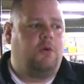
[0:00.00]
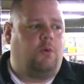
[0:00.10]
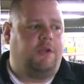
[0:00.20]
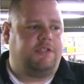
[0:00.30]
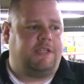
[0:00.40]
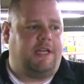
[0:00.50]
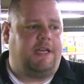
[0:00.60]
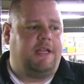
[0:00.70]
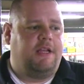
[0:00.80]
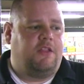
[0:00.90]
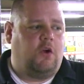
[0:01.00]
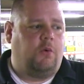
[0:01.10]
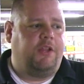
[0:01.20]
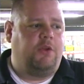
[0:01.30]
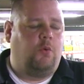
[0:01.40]
was that there
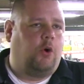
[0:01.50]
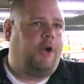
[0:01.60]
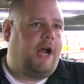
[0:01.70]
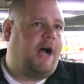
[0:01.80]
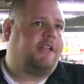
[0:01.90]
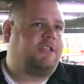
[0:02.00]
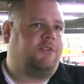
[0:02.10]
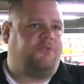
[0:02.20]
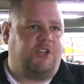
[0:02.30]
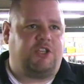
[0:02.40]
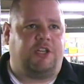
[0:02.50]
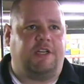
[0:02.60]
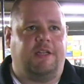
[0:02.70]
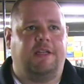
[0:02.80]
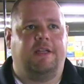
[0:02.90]
really were not sufficient
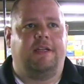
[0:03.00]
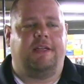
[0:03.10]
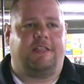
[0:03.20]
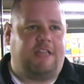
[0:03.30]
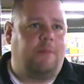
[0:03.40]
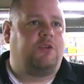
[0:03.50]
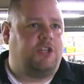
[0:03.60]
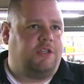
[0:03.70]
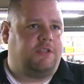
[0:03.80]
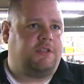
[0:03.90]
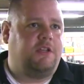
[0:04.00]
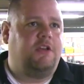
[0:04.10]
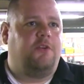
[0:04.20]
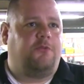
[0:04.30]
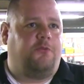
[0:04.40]
exemptions
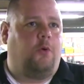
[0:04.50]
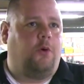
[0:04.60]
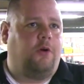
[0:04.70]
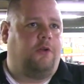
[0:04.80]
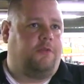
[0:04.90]
for